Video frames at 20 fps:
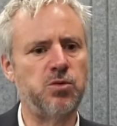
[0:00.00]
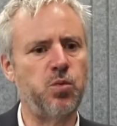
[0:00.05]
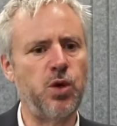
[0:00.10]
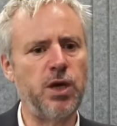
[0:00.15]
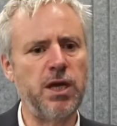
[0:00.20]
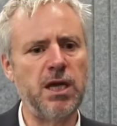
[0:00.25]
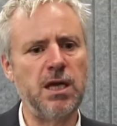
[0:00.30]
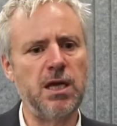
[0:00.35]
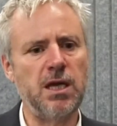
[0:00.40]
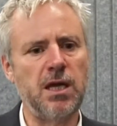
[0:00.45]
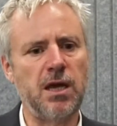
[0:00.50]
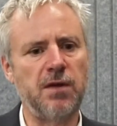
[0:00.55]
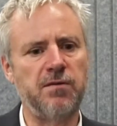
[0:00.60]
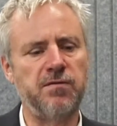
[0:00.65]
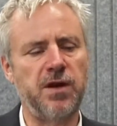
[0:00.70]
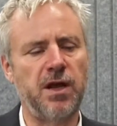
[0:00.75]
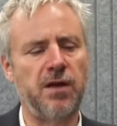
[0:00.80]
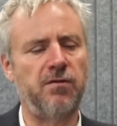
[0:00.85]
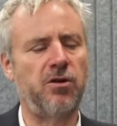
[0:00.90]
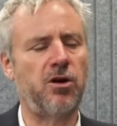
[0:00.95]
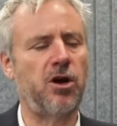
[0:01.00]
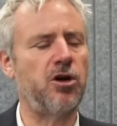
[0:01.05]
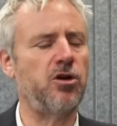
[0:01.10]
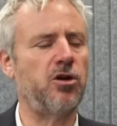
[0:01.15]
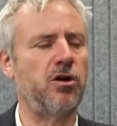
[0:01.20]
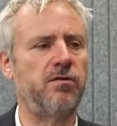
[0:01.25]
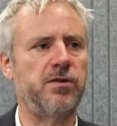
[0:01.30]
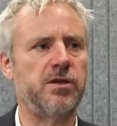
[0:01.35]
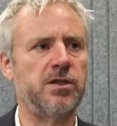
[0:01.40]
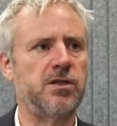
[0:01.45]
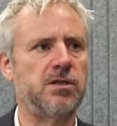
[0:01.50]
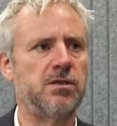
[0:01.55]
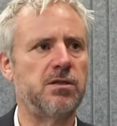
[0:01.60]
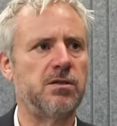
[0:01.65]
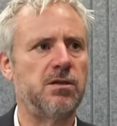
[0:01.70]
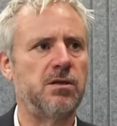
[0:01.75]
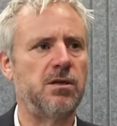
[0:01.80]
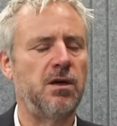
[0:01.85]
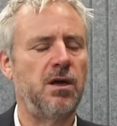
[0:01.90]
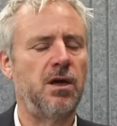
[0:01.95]
we have never owned office,
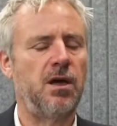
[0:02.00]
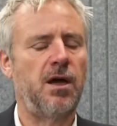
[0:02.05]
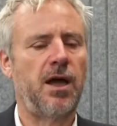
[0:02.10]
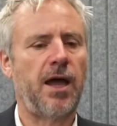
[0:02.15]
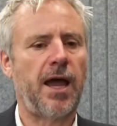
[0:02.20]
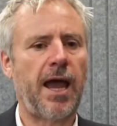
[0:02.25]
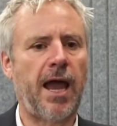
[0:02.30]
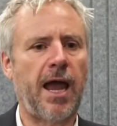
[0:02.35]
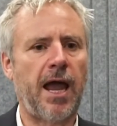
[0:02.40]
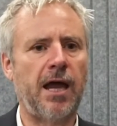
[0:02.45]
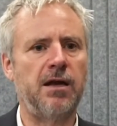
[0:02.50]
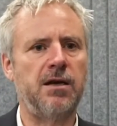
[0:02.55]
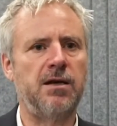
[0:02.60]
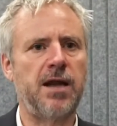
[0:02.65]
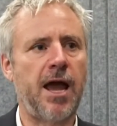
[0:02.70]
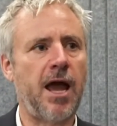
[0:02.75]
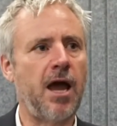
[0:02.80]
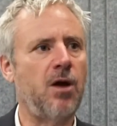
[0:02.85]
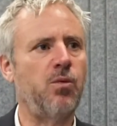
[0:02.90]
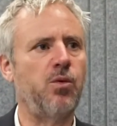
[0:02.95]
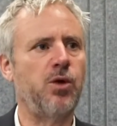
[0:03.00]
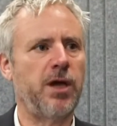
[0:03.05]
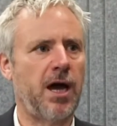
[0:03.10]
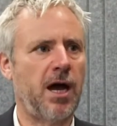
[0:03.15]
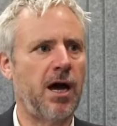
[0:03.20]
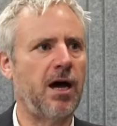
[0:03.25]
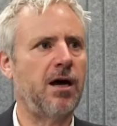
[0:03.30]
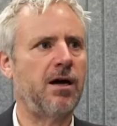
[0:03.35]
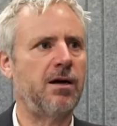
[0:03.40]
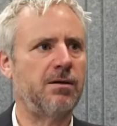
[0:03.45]
and now we are.